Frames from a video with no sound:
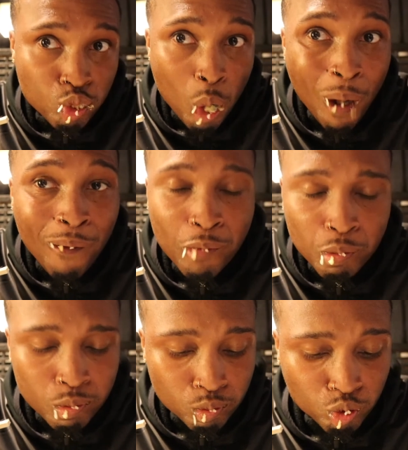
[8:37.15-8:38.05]

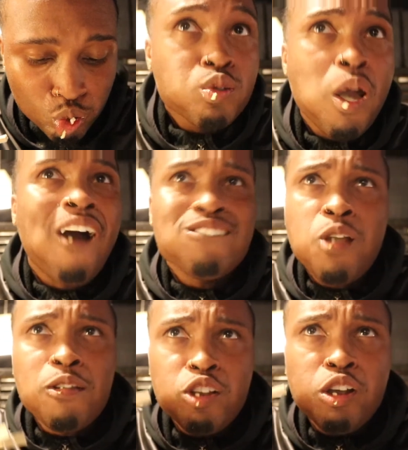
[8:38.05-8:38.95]
Mmm. No,
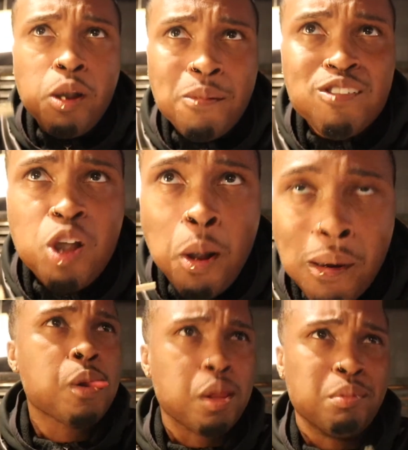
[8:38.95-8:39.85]
you good.
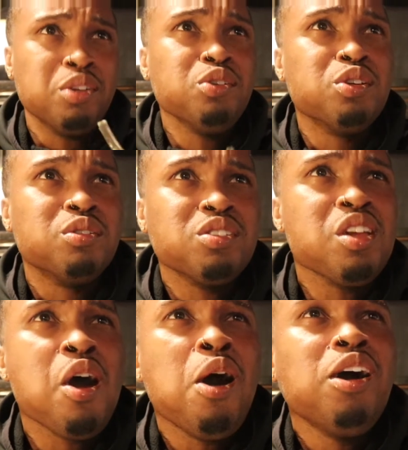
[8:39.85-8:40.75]
Am I using the...
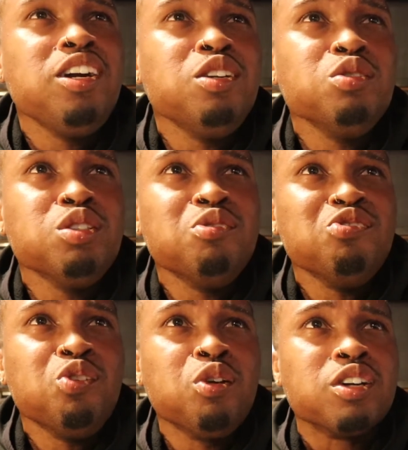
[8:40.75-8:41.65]
No, I ain't using the
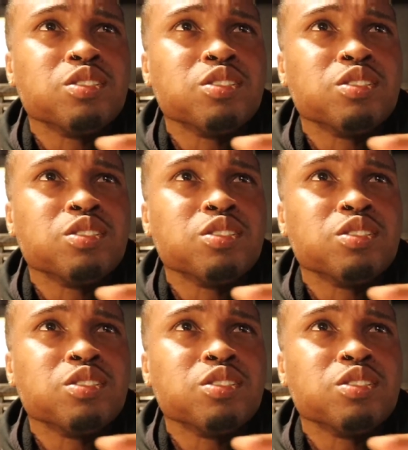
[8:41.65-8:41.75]
fork.